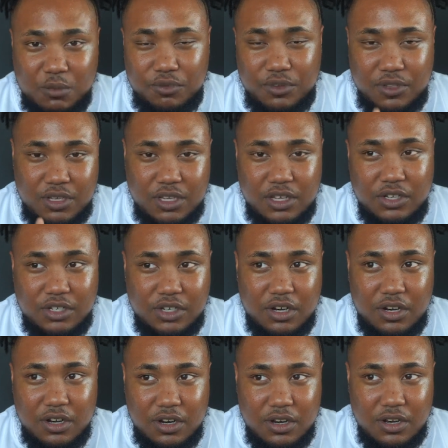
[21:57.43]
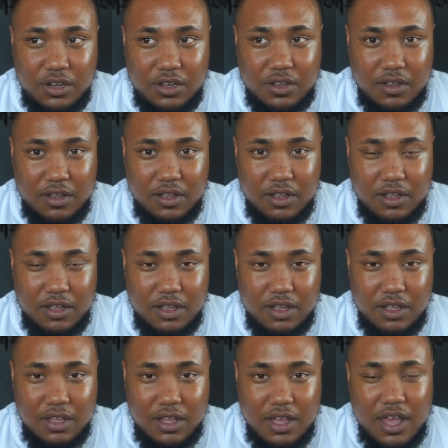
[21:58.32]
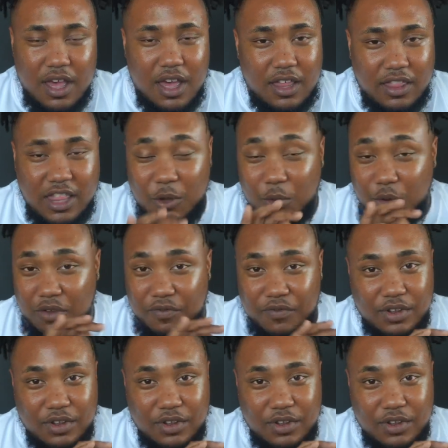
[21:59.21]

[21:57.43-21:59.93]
procedure, they would have